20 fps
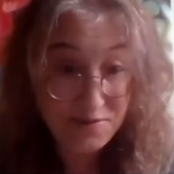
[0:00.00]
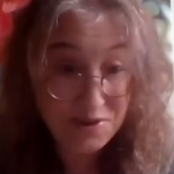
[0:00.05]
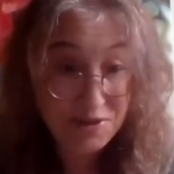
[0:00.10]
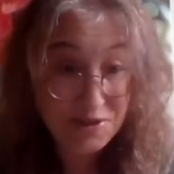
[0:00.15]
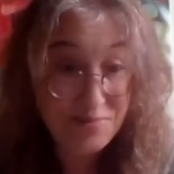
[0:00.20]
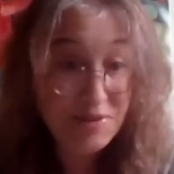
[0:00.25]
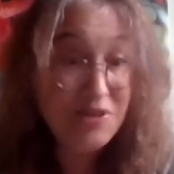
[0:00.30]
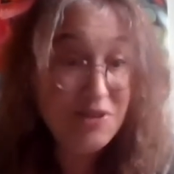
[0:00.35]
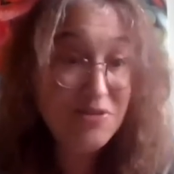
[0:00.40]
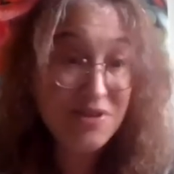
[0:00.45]

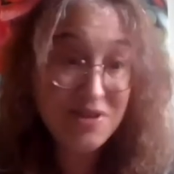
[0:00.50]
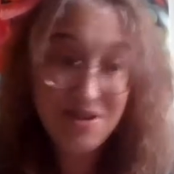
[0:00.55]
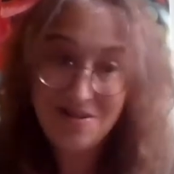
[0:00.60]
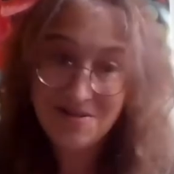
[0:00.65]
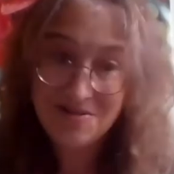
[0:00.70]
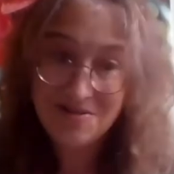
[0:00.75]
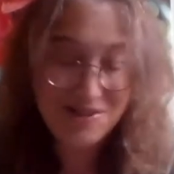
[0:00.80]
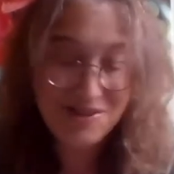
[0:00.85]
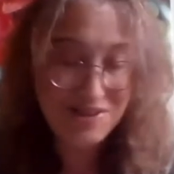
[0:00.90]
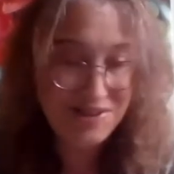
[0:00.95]
them. You
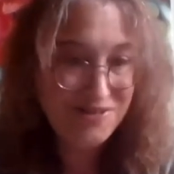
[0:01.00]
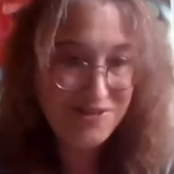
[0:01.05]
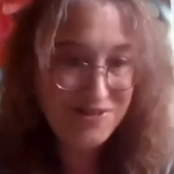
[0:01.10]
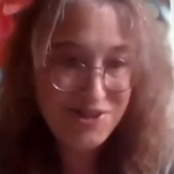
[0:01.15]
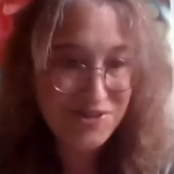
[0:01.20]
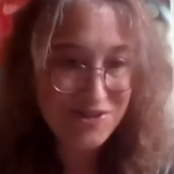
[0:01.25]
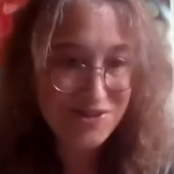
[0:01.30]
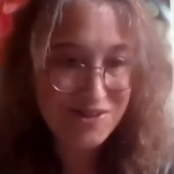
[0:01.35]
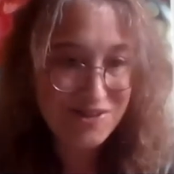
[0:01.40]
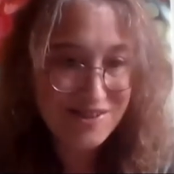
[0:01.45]
can't, and you
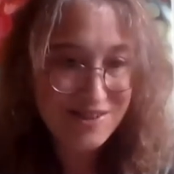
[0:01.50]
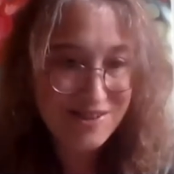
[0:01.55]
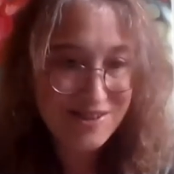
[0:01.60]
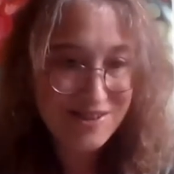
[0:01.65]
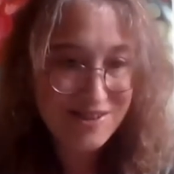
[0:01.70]
shouldn't.